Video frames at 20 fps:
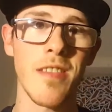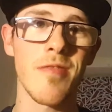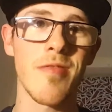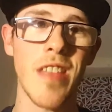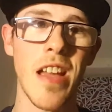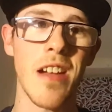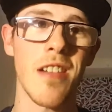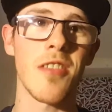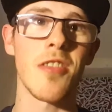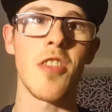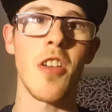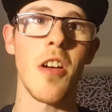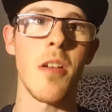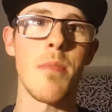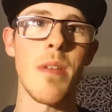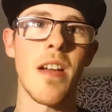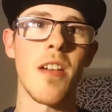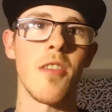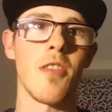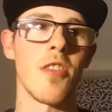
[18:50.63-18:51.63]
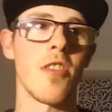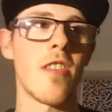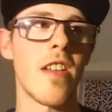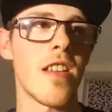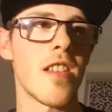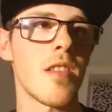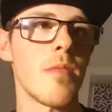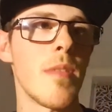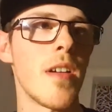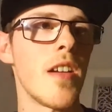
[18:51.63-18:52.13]
Think that got a
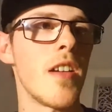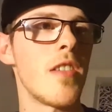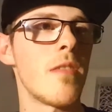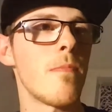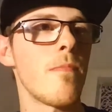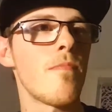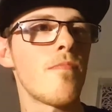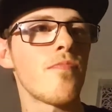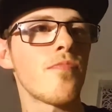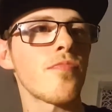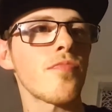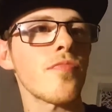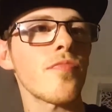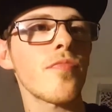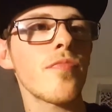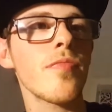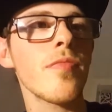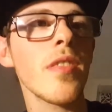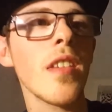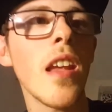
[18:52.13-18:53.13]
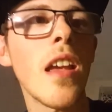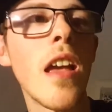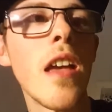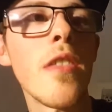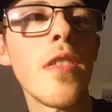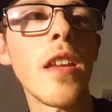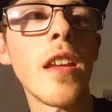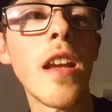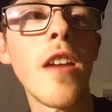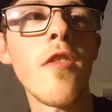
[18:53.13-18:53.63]
bit underestimated.
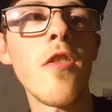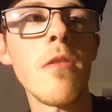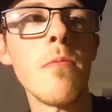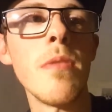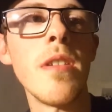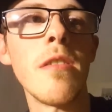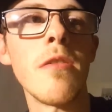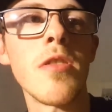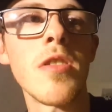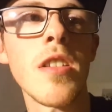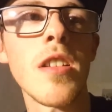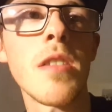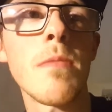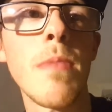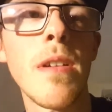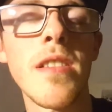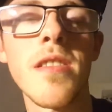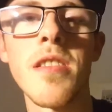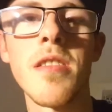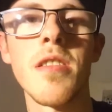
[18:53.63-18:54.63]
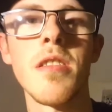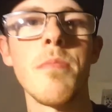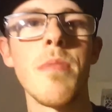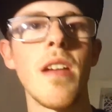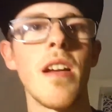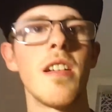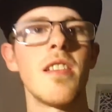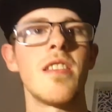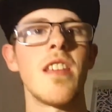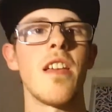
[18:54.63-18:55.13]
I think everybody was
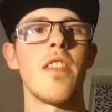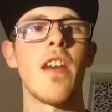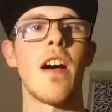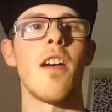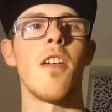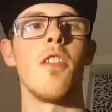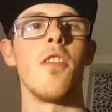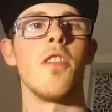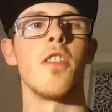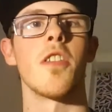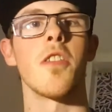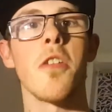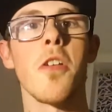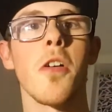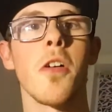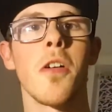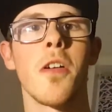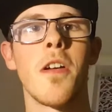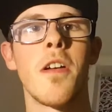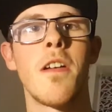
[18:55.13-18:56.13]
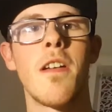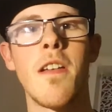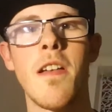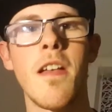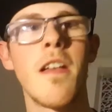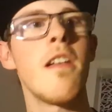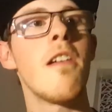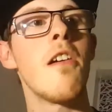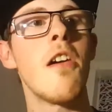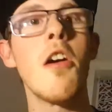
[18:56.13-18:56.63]
expecting to be able to take that on the
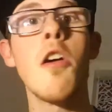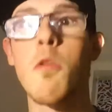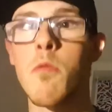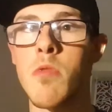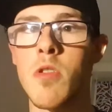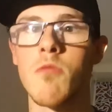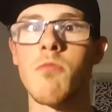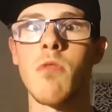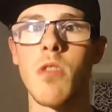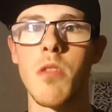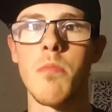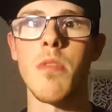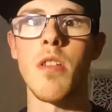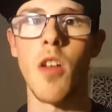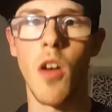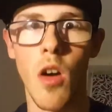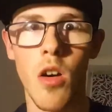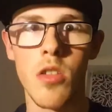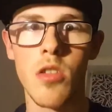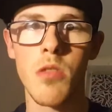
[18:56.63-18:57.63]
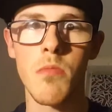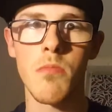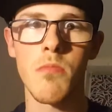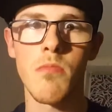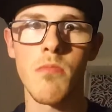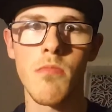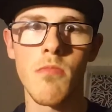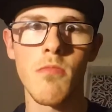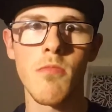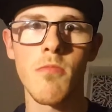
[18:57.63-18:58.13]
go, which would have been
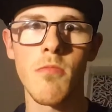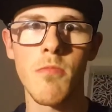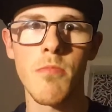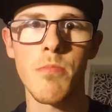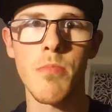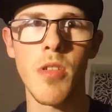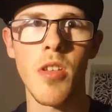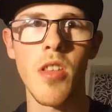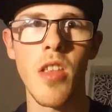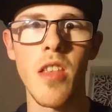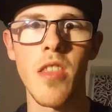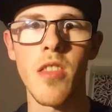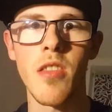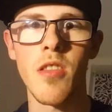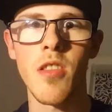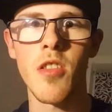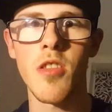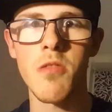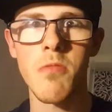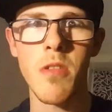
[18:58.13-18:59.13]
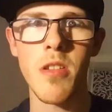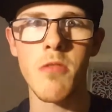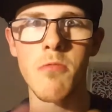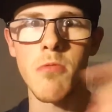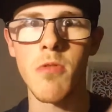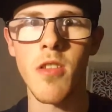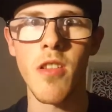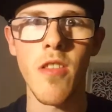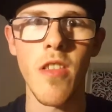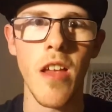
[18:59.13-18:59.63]
awesome. But then
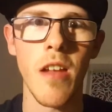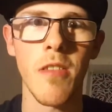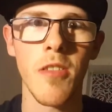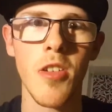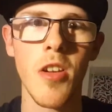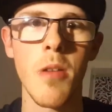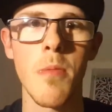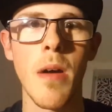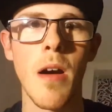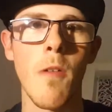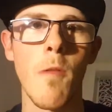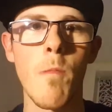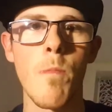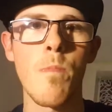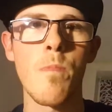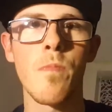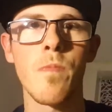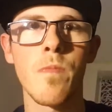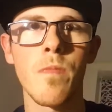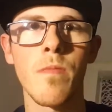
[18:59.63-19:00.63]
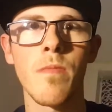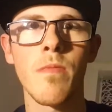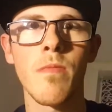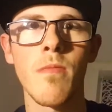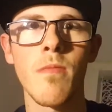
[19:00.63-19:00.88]
the Switch would have then come out